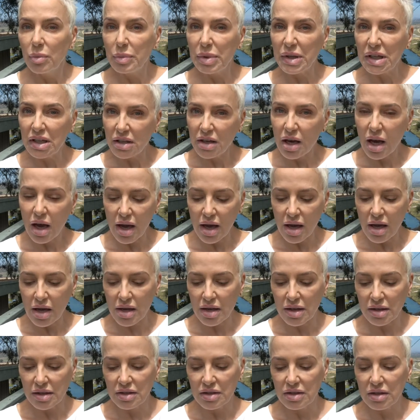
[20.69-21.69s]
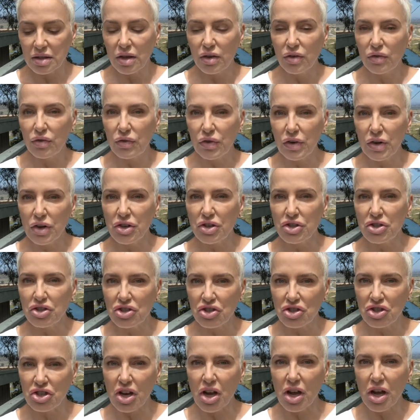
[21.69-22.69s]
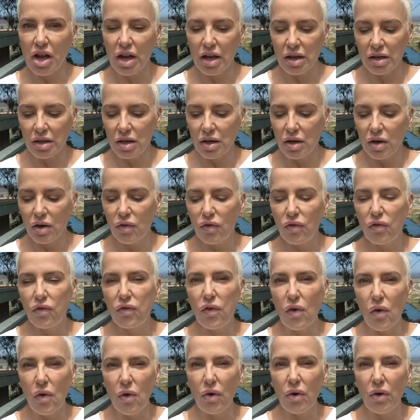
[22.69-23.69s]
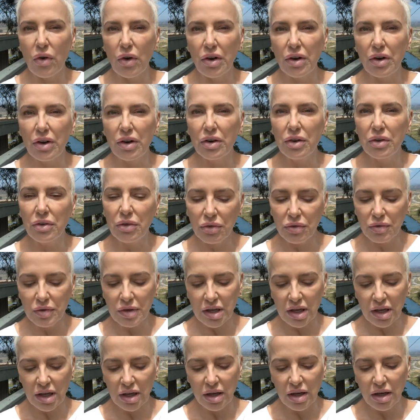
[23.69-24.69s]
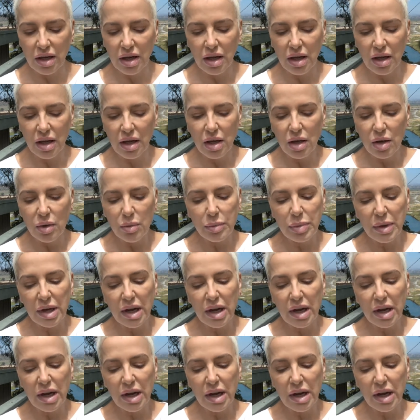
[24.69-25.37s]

Because 1 John 4:3.